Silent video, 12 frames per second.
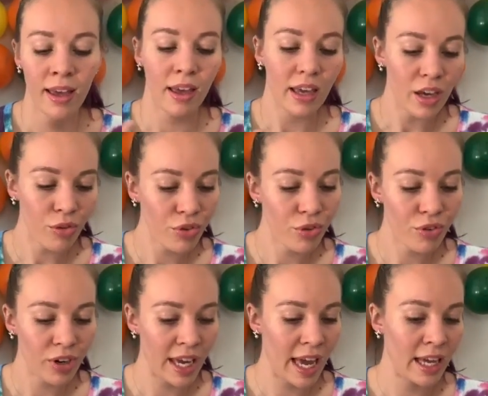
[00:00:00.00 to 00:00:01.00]
If you
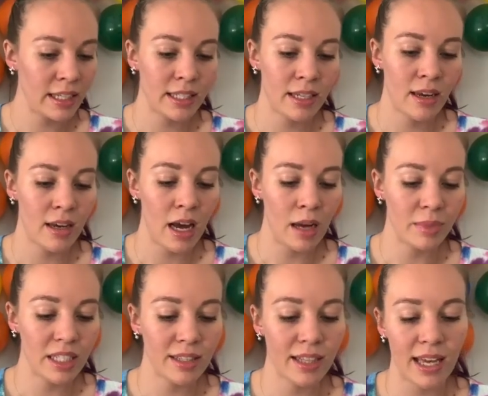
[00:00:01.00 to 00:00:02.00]
forget
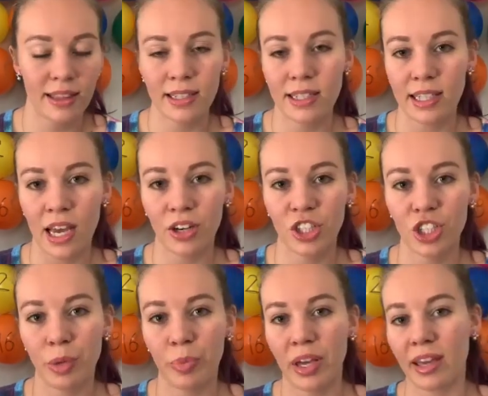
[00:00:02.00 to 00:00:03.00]
to select the discounted
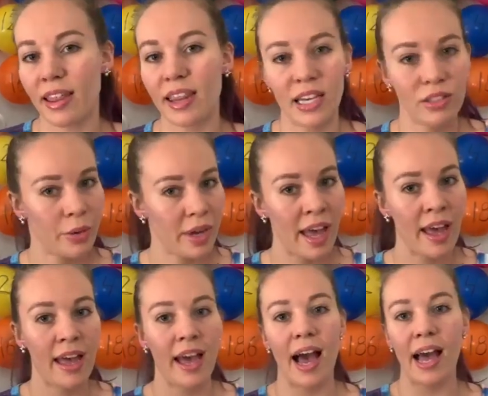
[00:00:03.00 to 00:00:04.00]
shipping, that's
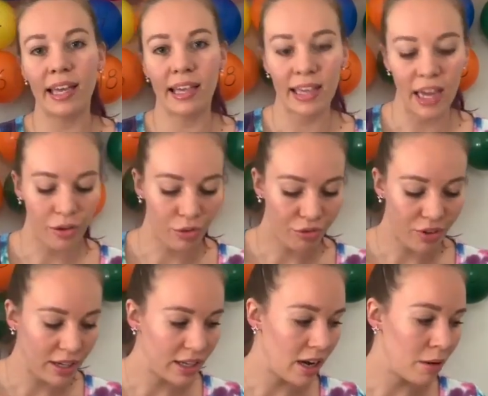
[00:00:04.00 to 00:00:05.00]
okay. I can get it
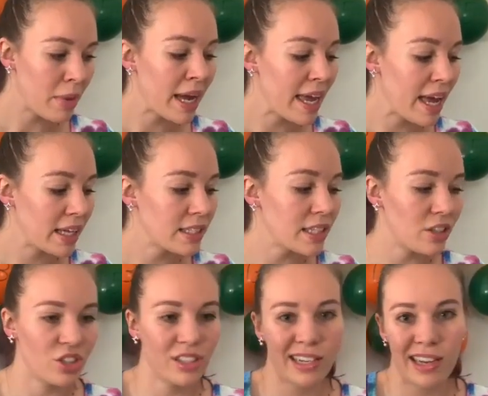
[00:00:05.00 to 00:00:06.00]
refunded on my end.
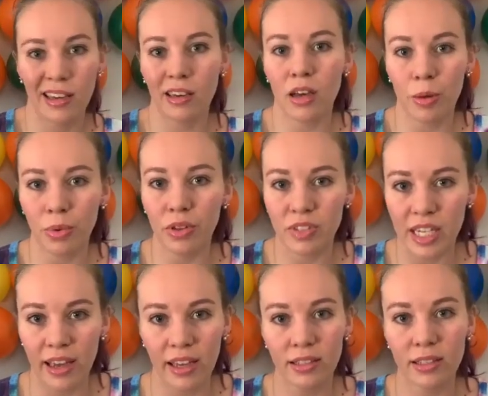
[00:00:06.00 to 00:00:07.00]
It'll just take a couple of
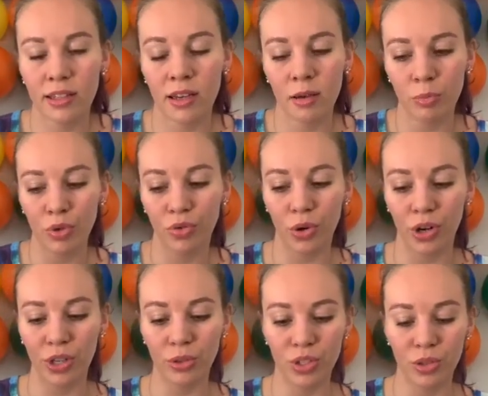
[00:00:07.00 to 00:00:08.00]
days before
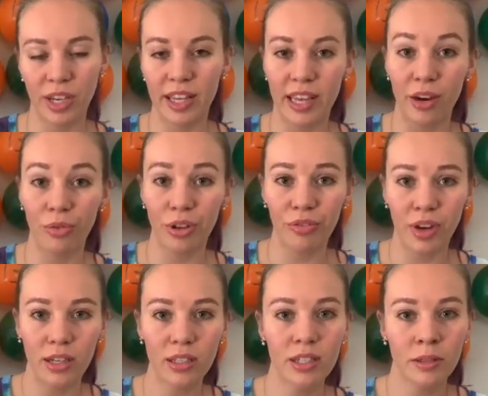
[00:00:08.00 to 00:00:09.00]
you do get that
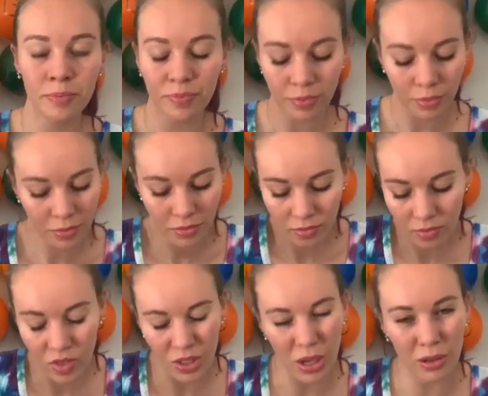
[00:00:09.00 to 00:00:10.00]
refund.
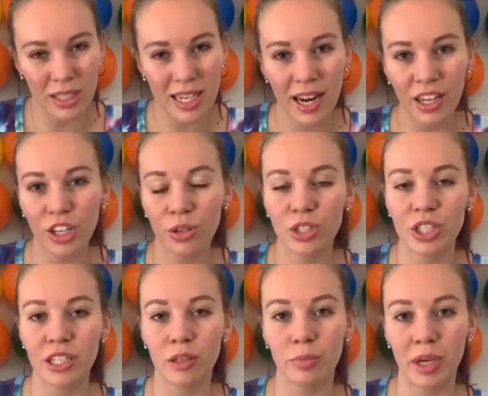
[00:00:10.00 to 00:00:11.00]
So it's not a huge
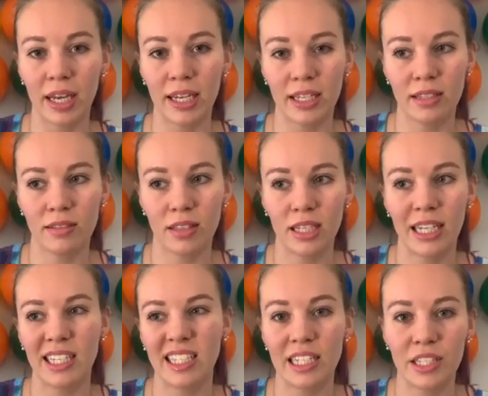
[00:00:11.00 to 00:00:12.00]
deal, but it
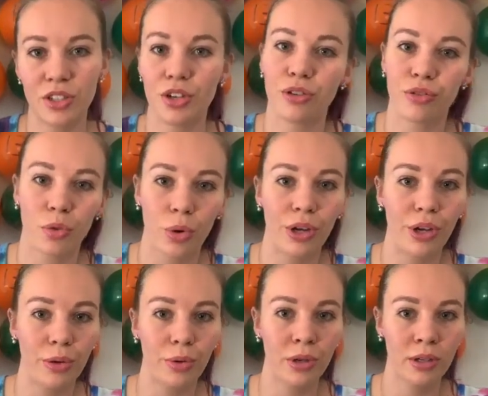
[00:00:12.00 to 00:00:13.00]
is easier for
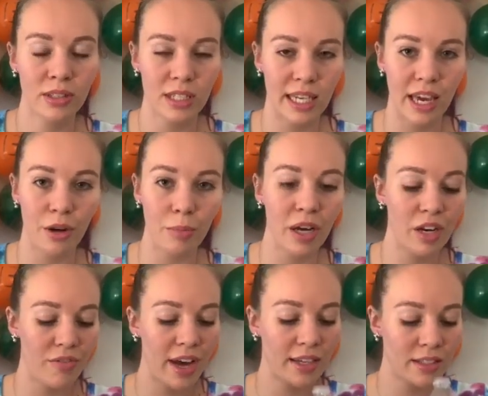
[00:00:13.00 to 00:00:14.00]
you to get your money
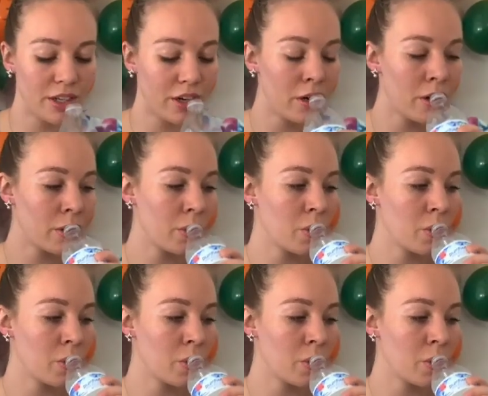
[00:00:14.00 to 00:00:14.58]
faster.